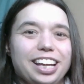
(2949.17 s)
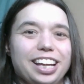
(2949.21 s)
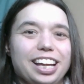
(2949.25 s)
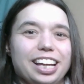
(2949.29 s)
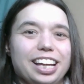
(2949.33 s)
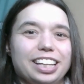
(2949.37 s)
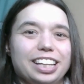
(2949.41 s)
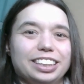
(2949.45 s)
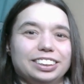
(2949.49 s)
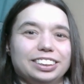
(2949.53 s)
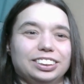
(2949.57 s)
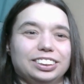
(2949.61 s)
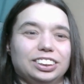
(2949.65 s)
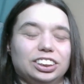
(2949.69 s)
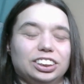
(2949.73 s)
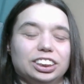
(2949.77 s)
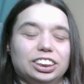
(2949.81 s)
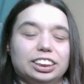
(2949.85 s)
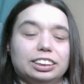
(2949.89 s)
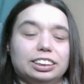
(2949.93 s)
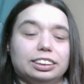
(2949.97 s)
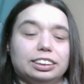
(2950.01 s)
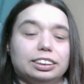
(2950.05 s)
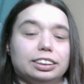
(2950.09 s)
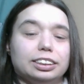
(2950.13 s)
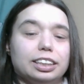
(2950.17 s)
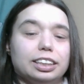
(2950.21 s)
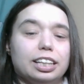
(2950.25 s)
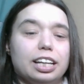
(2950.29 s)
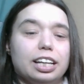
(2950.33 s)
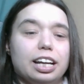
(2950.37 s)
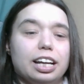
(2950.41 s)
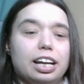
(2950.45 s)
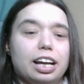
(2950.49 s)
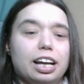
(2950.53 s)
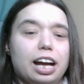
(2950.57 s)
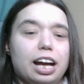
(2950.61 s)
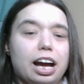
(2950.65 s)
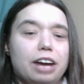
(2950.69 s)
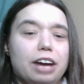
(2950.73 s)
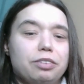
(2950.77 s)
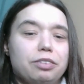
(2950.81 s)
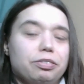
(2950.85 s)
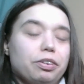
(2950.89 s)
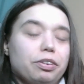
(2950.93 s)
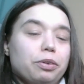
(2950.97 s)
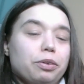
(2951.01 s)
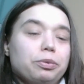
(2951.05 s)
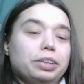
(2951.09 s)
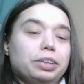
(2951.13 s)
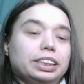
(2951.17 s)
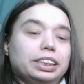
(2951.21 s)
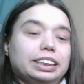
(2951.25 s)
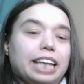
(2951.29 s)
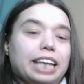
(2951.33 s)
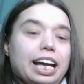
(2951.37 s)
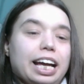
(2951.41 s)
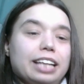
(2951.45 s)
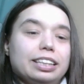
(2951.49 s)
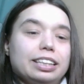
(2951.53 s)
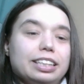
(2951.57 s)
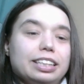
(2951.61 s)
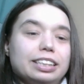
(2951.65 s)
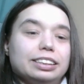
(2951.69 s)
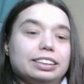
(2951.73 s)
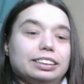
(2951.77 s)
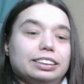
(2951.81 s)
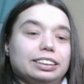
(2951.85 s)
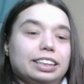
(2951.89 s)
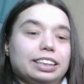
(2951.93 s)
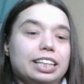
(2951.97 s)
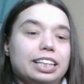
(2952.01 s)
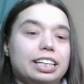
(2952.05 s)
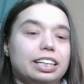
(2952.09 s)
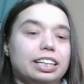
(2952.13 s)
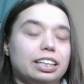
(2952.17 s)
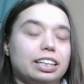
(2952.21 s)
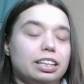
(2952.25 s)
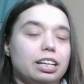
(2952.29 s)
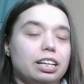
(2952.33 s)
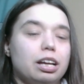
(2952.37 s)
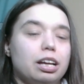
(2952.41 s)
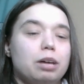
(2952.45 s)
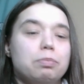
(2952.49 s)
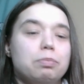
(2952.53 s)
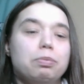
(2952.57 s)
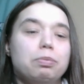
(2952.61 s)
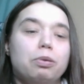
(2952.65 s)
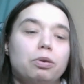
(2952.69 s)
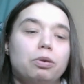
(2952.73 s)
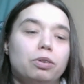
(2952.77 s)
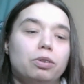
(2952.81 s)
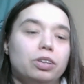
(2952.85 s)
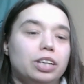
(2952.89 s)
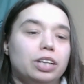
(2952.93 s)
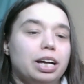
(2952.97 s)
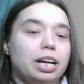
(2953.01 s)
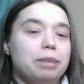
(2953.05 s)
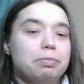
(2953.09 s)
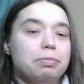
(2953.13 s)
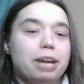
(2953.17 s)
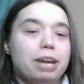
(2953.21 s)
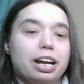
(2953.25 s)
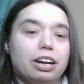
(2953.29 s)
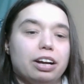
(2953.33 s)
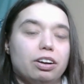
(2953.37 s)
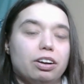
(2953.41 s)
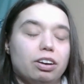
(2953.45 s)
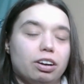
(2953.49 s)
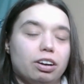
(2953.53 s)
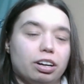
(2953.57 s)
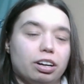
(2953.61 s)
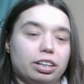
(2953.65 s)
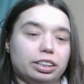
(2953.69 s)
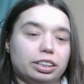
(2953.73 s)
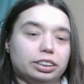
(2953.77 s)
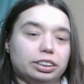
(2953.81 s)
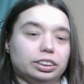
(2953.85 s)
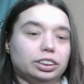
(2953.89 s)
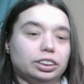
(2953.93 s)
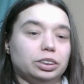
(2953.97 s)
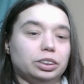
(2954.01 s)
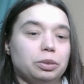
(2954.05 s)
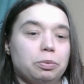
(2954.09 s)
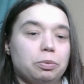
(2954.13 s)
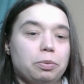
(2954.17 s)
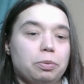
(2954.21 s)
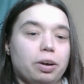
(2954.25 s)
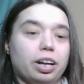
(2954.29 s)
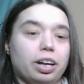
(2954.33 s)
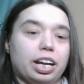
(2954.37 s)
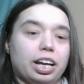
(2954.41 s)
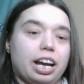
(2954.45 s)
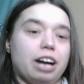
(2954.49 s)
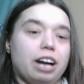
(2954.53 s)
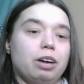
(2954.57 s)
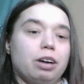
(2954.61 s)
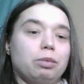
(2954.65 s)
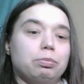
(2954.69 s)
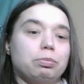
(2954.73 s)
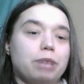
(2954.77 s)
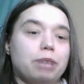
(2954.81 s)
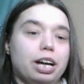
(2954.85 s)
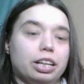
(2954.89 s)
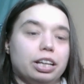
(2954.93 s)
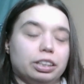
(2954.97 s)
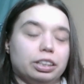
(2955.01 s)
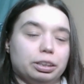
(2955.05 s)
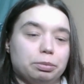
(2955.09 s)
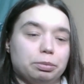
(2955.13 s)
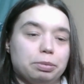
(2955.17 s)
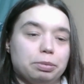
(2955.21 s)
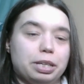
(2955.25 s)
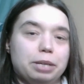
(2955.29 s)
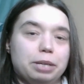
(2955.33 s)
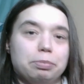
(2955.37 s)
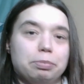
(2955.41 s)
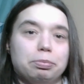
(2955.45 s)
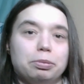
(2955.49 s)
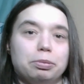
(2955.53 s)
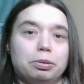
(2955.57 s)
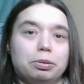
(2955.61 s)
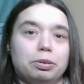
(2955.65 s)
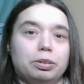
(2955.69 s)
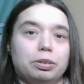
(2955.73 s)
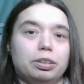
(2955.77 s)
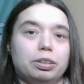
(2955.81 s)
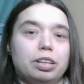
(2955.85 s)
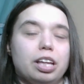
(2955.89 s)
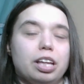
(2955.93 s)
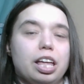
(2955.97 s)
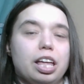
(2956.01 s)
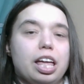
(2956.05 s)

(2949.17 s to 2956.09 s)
It's just, I've always had this like pull at my heart to want to help other people.